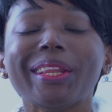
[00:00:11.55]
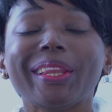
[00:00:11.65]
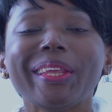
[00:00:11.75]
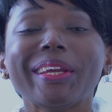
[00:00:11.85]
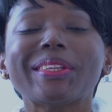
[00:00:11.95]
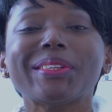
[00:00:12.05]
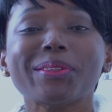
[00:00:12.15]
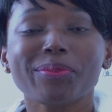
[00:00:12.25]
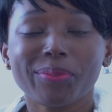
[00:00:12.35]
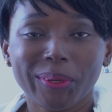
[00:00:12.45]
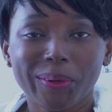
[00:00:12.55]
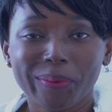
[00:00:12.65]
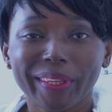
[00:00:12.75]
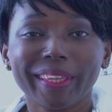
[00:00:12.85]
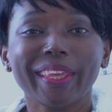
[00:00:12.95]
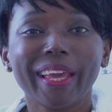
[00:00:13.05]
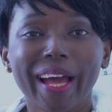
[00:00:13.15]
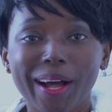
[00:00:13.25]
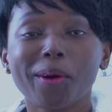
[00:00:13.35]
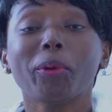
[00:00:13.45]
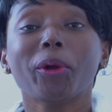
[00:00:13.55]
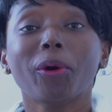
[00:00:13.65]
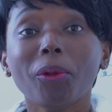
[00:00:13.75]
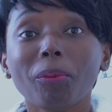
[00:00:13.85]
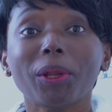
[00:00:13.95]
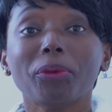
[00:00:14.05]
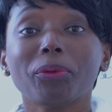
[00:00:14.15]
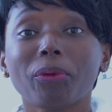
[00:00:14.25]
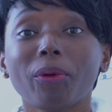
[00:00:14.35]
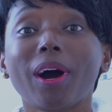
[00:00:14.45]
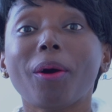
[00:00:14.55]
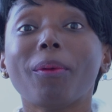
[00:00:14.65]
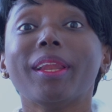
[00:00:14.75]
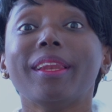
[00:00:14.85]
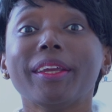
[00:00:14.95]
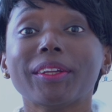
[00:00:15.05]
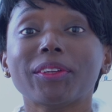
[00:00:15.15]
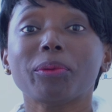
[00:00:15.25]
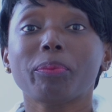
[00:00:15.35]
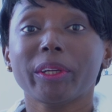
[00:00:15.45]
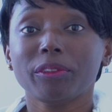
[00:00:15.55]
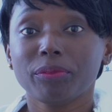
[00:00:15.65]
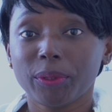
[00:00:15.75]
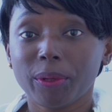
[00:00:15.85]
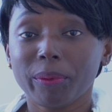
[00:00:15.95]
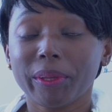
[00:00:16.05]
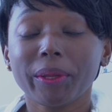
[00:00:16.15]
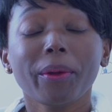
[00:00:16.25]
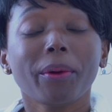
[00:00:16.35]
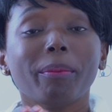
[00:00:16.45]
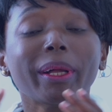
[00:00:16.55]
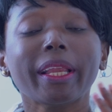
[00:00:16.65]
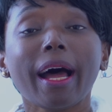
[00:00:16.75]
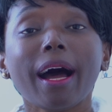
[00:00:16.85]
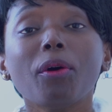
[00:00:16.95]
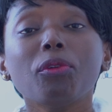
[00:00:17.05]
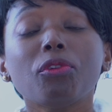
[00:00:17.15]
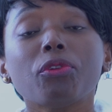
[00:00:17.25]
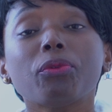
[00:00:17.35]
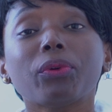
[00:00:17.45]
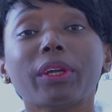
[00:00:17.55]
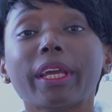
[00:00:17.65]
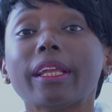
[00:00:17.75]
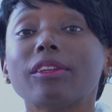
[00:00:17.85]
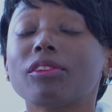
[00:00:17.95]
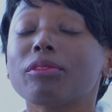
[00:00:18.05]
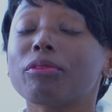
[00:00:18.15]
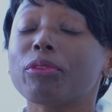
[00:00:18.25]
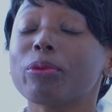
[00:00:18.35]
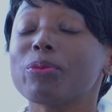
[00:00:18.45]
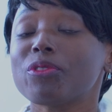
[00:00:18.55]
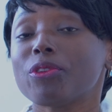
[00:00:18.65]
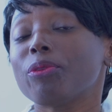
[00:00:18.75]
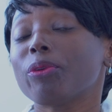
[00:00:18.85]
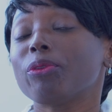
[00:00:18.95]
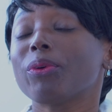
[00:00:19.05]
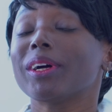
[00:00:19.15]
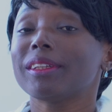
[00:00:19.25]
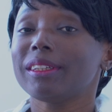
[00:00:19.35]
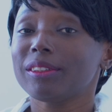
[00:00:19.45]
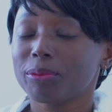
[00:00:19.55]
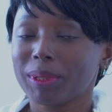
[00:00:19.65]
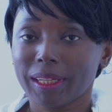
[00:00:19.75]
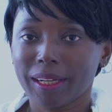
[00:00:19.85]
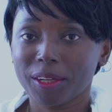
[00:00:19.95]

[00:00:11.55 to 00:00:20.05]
LinkedIn following. Yeah, we all want to grow our LinkedIn page following. But how do you get from 0 to at least 100?